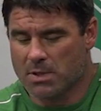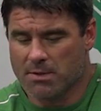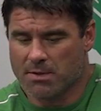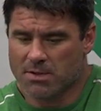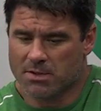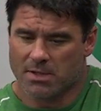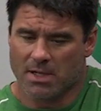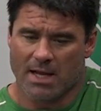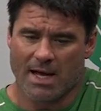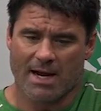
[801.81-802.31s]

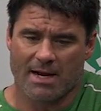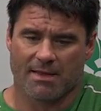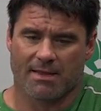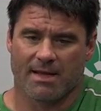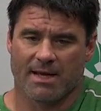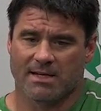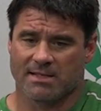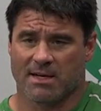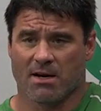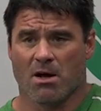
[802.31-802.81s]
There's a lot of
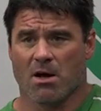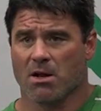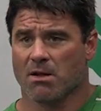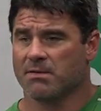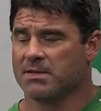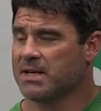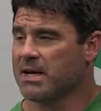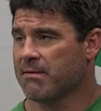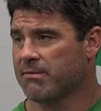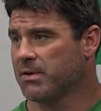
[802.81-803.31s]
things, and all
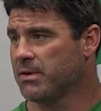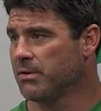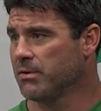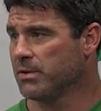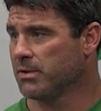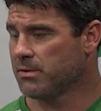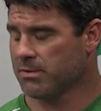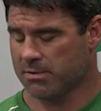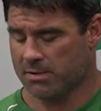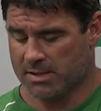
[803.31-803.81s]
of us have to do
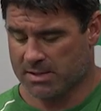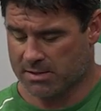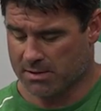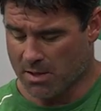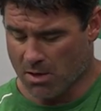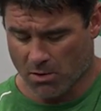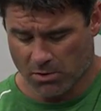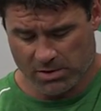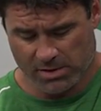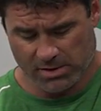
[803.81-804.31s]
it, as
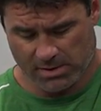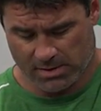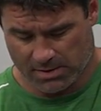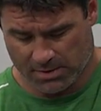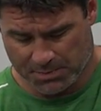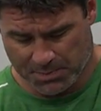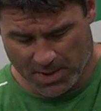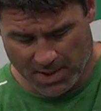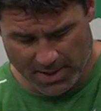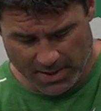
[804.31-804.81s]
coaches,
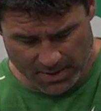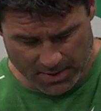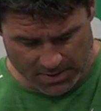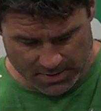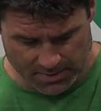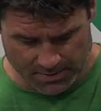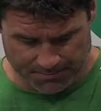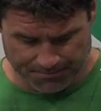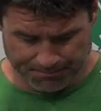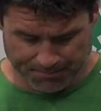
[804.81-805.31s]
as players,
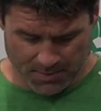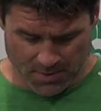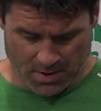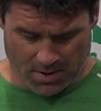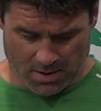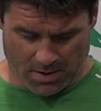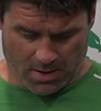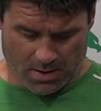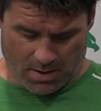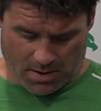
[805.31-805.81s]
and
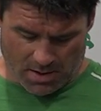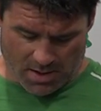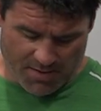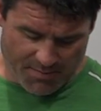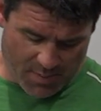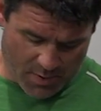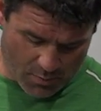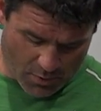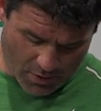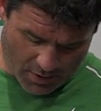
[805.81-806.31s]

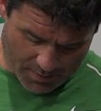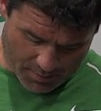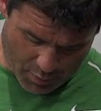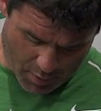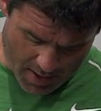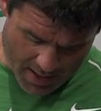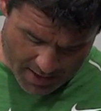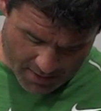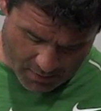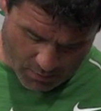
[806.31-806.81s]
I've been really
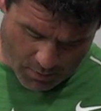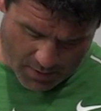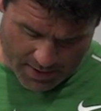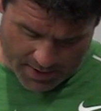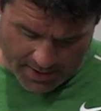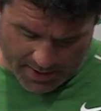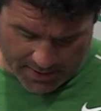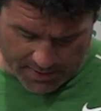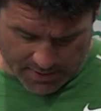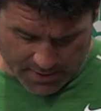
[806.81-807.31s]
proud of the
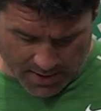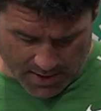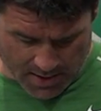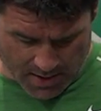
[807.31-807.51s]
way he's